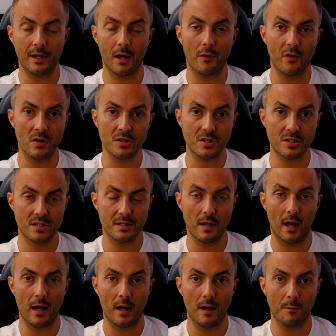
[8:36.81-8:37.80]
you know,
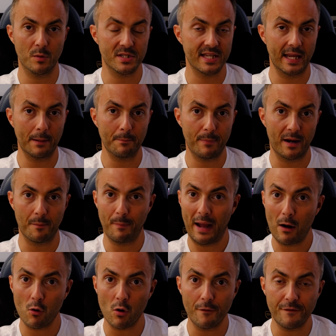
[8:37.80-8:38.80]
we're seeing better
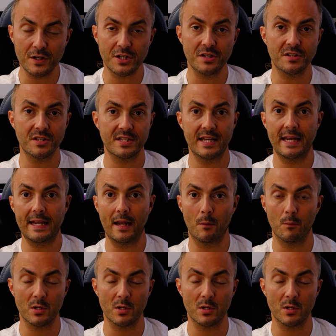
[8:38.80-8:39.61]
power efficiency,